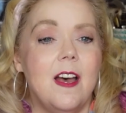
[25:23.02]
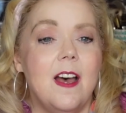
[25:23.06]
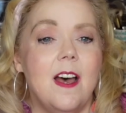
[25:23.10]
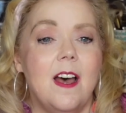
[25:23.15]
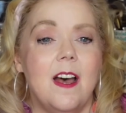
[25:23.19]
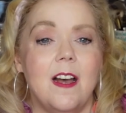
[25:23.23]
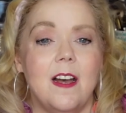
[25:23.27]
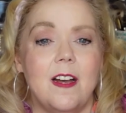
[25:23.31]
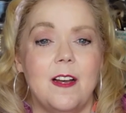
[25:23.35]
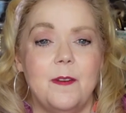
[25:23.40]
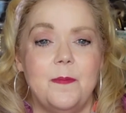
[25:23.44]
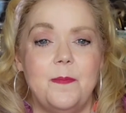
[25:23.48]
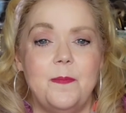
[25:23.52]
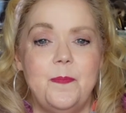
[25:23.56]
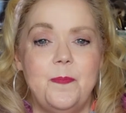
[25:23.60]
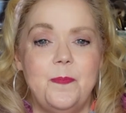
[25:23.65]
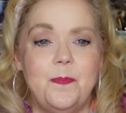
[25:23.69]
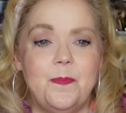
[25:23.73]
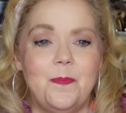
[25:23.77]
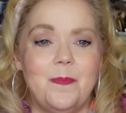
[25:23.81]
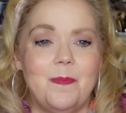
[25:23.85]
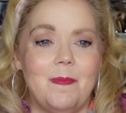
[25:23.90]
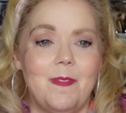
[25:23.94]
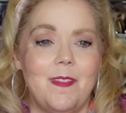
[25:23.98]
Um,
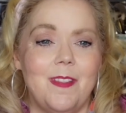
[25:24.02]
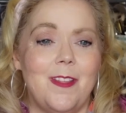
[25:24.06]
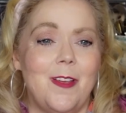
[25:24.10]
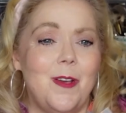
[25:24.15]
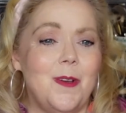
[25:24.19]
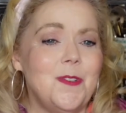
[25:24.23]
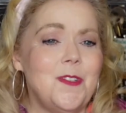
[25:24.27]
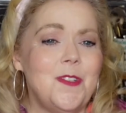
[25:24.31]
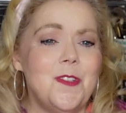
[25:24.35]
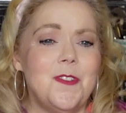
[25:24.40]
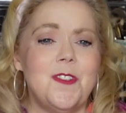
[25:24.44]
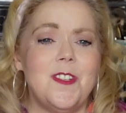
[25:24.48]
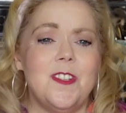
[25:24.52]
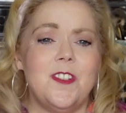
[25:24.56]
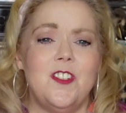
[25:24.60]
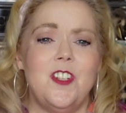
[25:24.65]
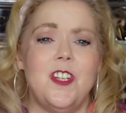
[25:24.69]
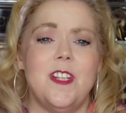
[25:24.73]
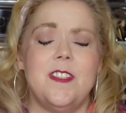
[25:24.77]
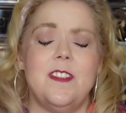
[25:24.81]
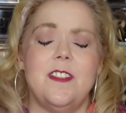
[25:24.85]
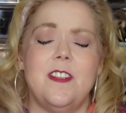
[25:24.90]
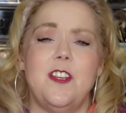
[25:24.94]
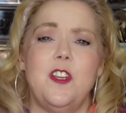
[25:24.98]
they also
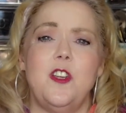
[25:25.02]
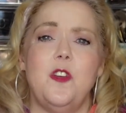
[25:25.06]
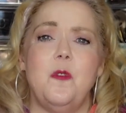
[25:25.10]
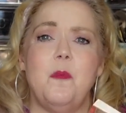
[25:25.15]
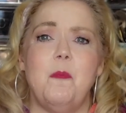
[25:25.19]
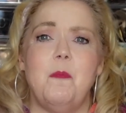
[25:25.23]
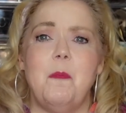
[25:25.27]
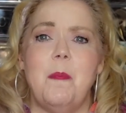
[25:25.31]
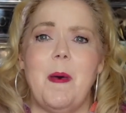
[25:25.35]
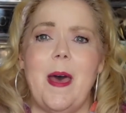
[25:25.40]
suggest that you